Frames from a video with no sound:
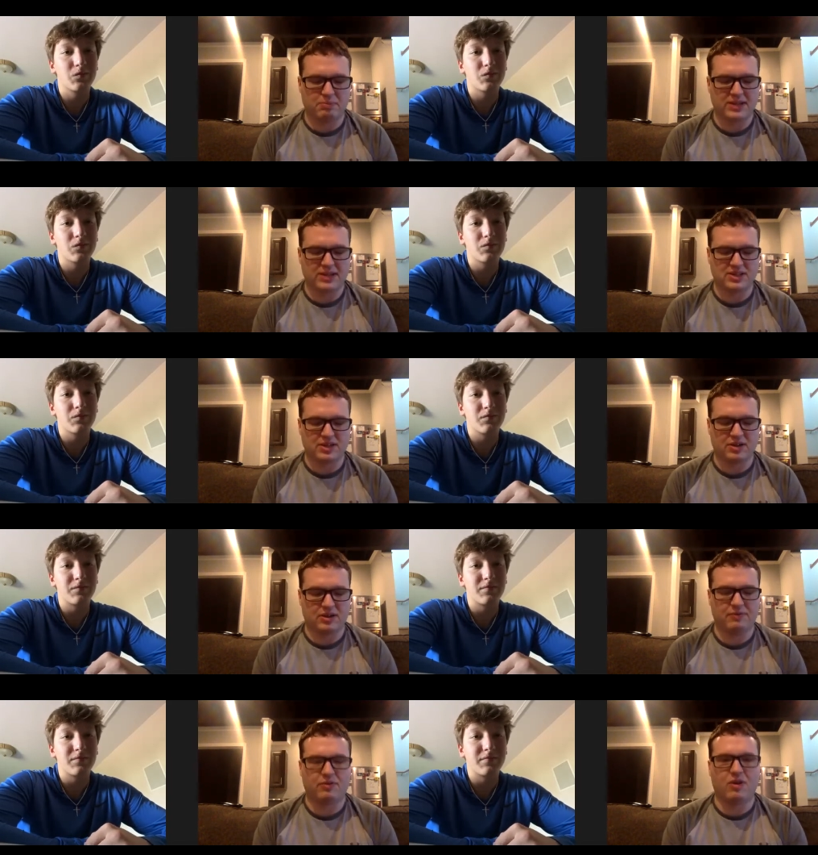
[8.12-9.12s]

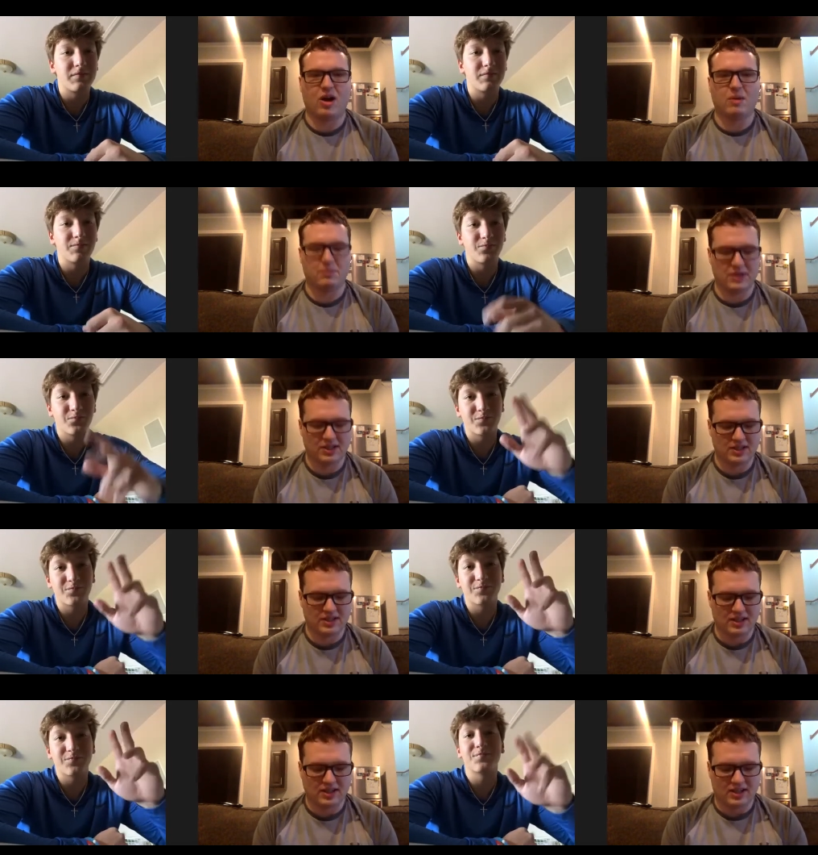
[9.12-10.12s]
Speaker 1: Bentancur from
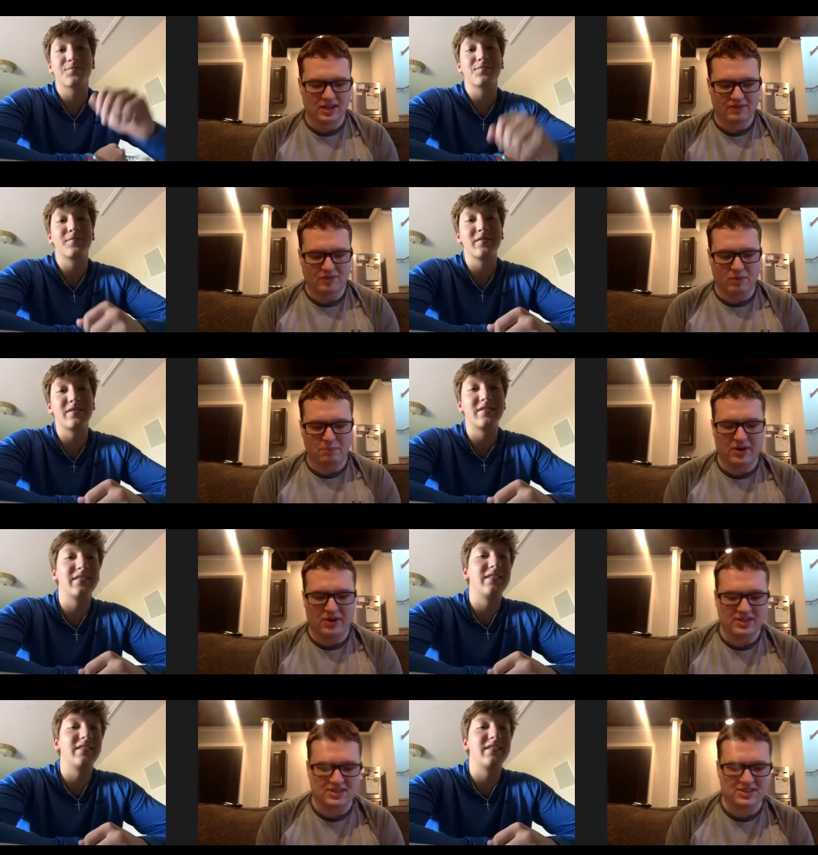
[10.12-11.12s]
from
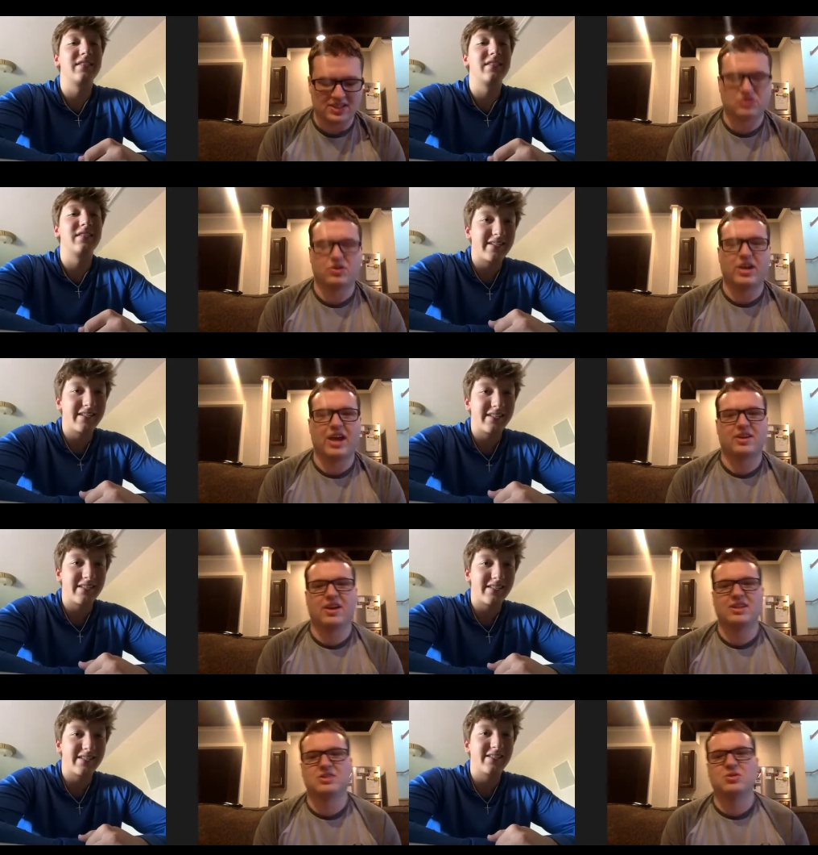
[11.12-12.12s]
Marion Central Catholic
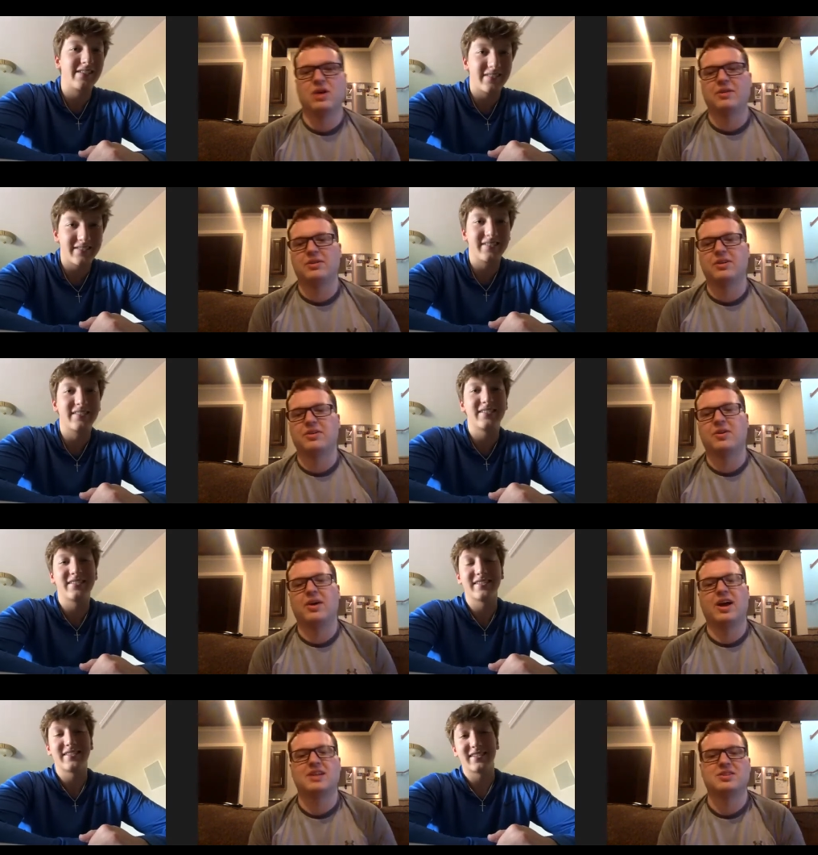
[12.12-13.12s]
High School out in
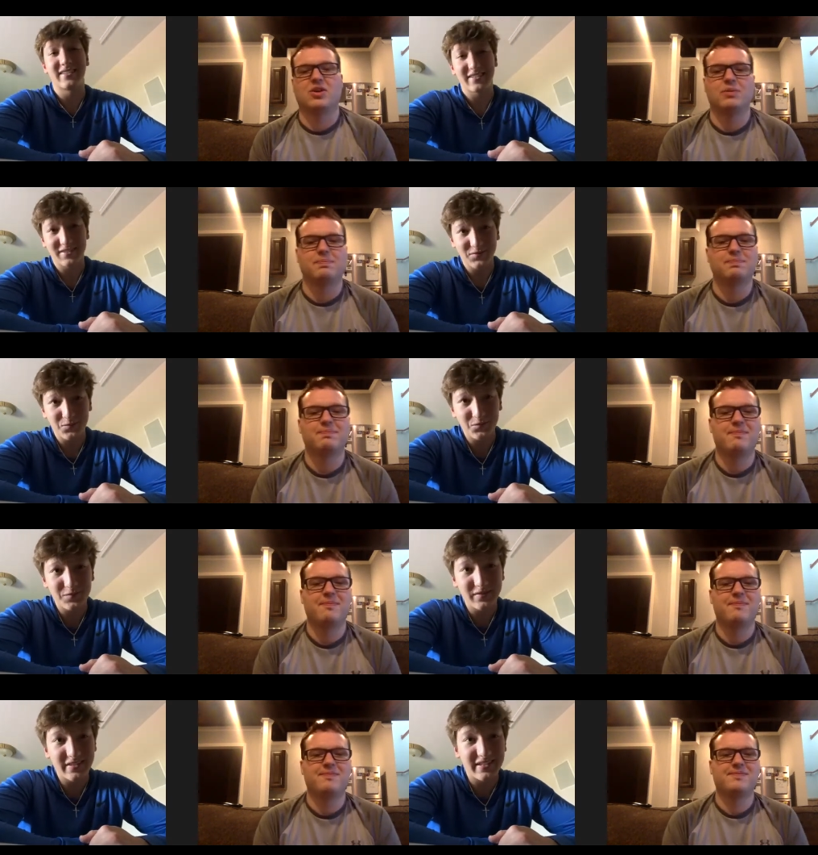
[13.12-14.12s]
Illinois. How's it going?
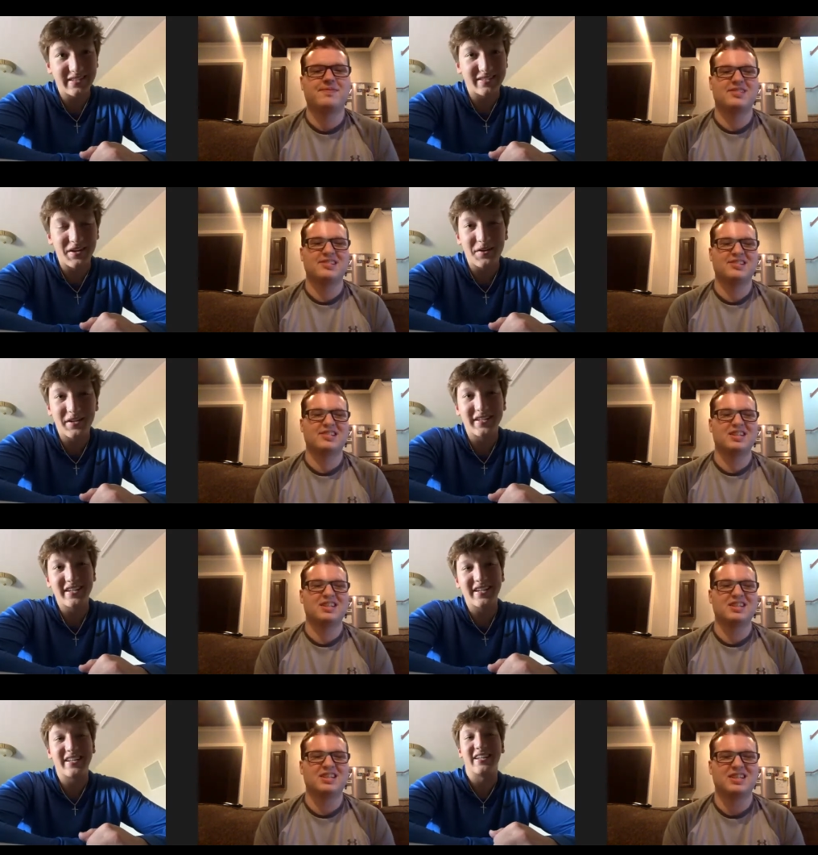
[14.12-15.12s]
Speaker 2: It's going
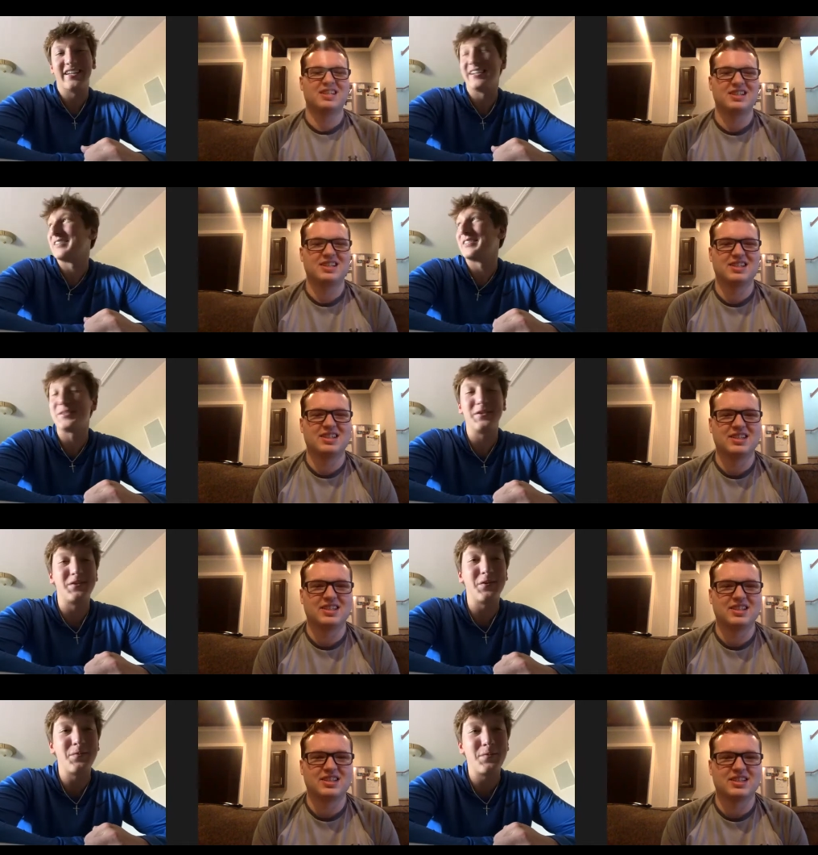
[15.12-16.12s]
good. Uh, just
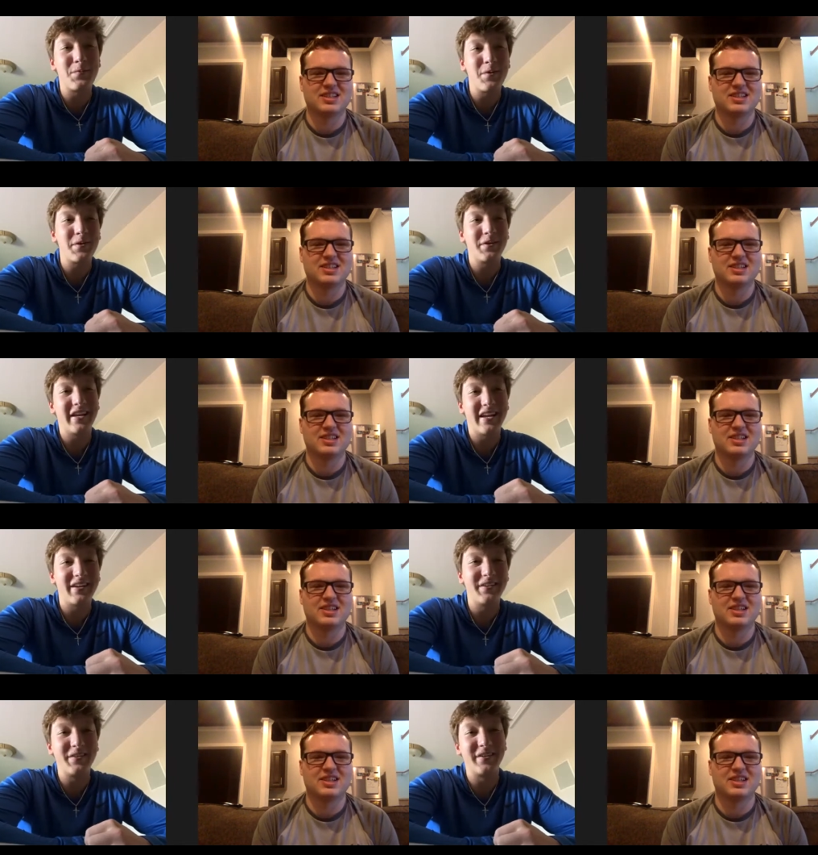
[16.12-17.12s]
enjoying Memorial Day. How
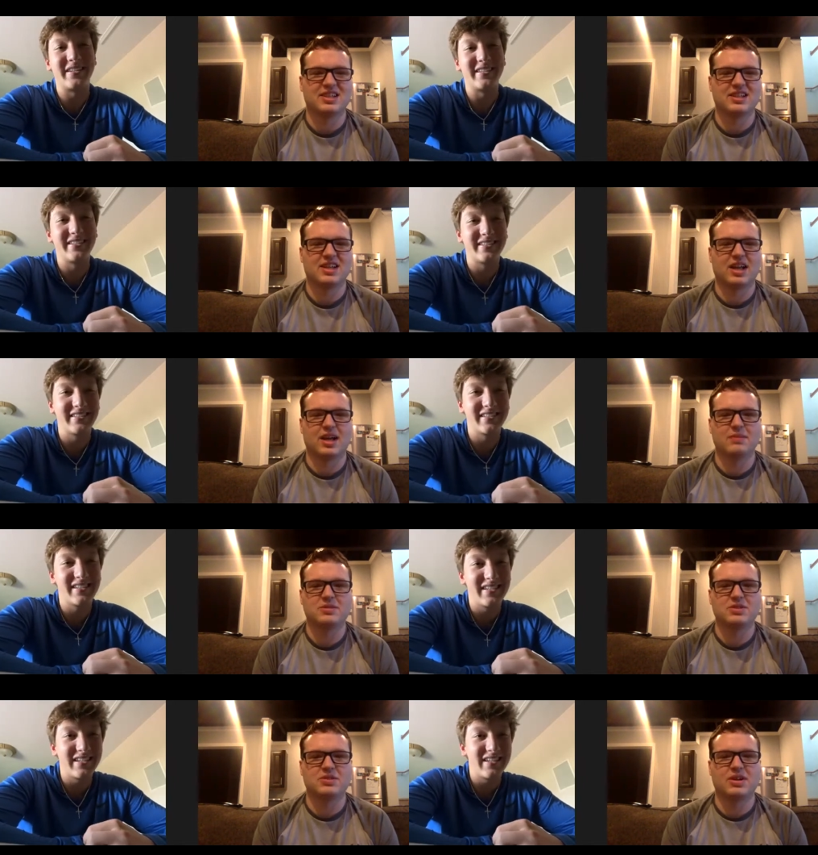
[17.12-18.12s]
you doing?
Speaker 1: I'm
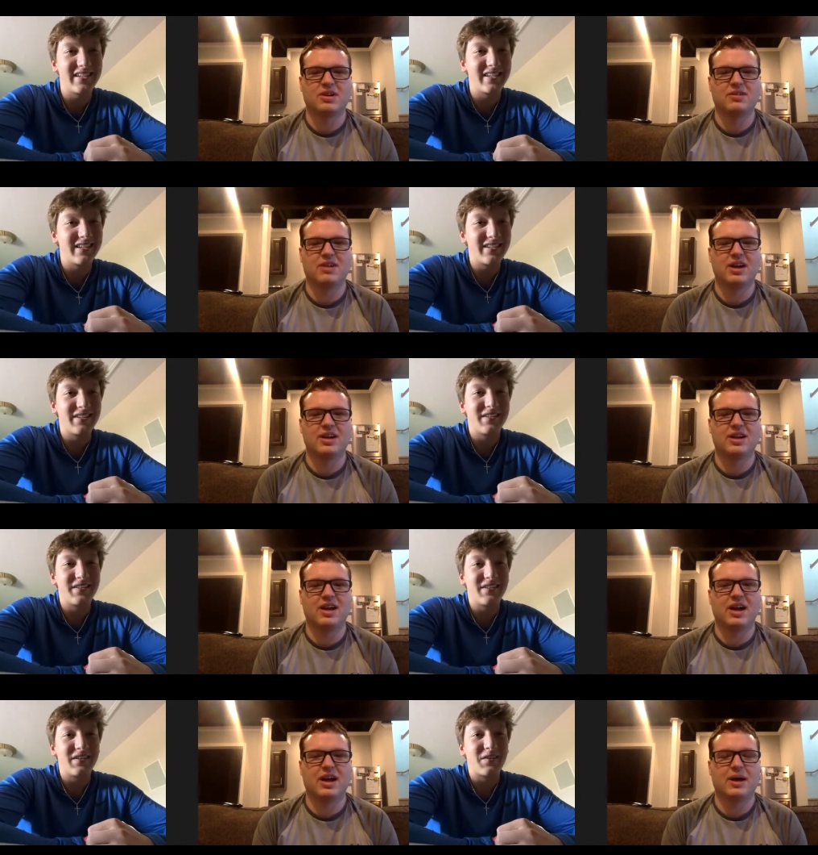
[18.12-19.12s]
doing all right.
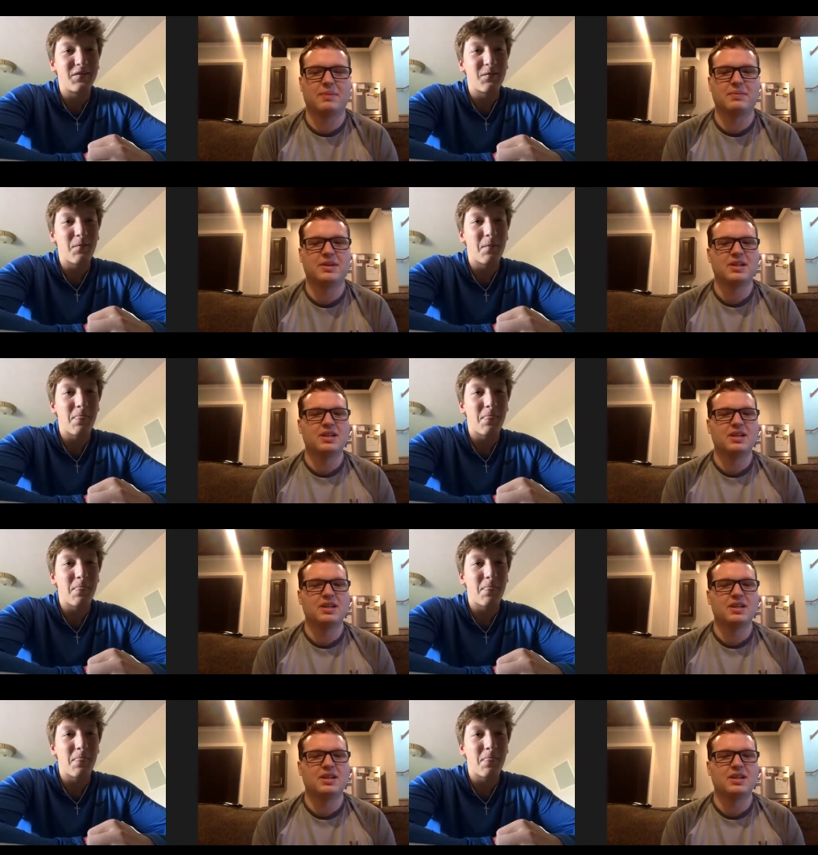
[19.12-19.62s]
Um,